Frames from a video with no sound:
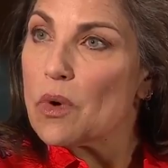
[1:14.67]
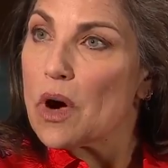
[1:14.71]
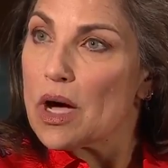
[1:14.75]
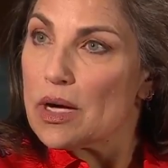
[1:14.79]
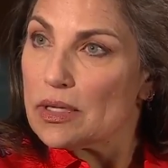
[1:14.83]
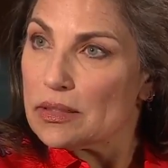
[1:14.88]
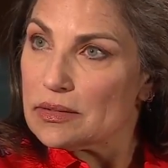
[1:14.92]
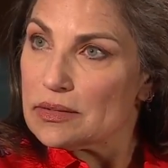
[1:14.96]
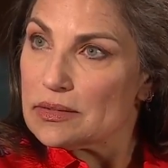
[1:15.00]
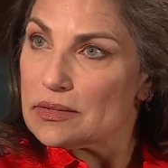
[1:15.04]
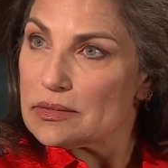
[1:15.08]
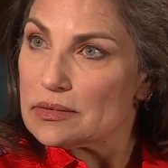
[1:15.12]

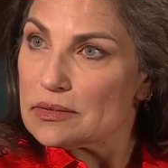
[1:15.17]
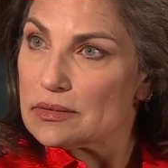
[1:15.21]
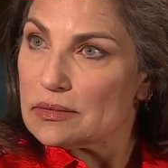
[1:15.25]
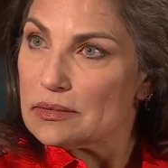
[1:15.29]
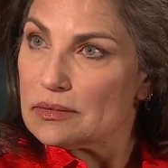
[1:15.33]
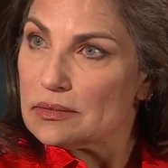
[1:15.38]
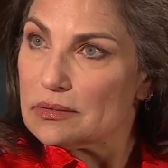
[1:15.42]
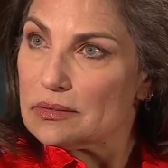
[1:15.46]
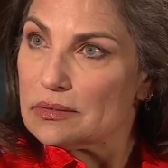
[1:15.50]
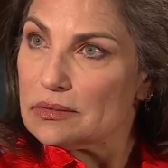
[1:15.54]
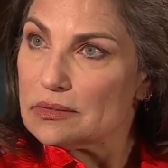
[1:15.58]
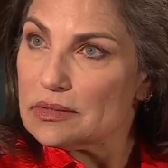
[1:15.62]
was.
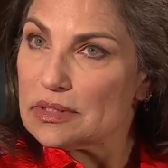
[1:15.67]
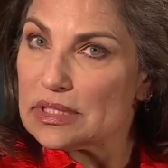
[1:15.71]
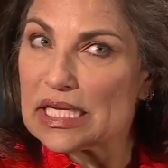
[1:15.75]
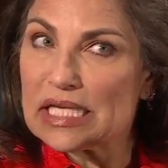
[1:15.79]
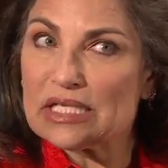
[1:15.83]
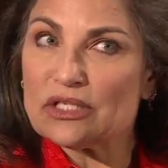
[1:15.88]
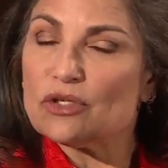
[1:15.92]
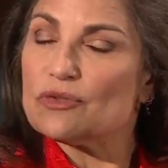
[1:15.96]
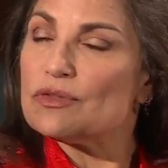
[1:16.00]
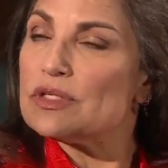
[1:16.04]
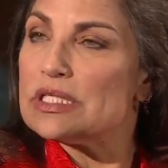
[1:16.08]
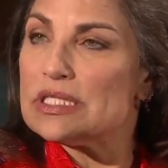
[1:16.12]
Did
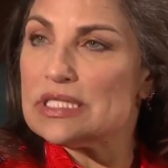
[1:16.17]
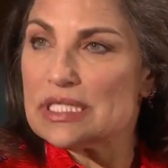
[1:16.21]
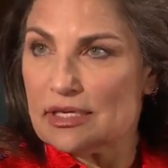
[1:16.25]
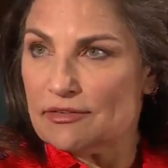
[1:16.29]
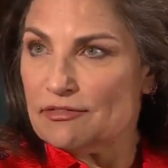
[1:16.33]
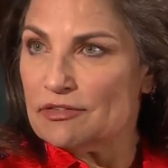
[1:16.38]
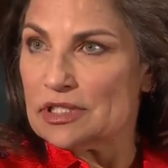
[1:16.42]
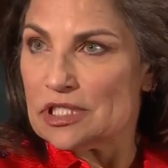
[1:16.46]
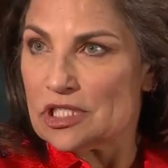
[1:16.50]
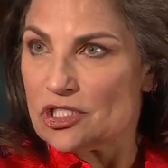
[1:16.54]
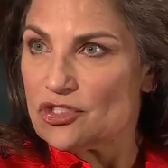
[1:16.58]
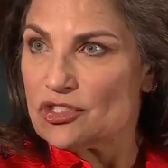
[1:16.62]
I know the
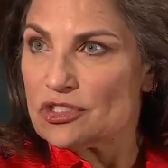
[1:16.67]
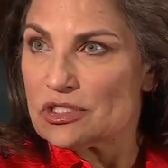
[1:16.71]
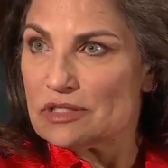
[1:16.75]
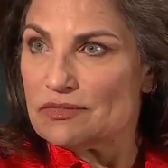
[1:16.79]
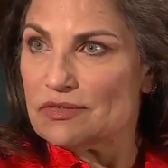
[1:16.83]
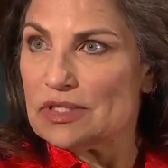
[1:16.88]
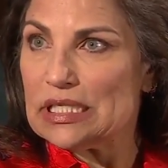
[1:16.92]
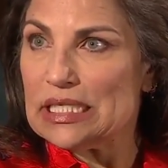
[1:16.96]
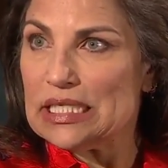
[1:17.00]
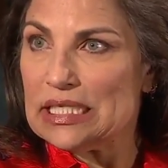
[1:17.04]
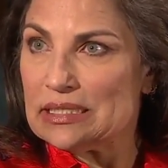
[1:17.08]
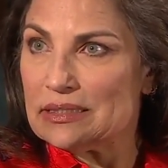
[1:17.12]
definition
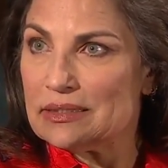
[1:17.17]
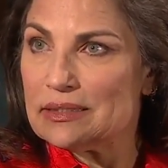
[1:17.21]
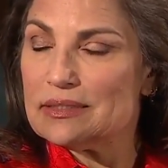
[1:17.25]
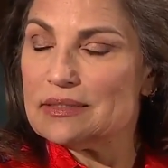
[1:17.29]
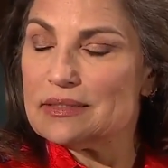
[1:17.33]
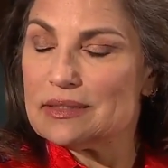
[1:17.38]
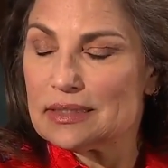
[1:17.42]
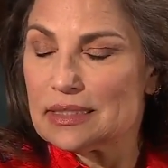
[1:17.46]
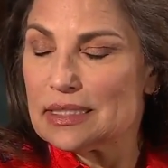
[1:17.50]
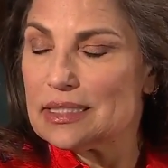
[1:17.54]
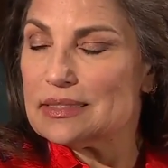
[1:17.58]
of a hedonist?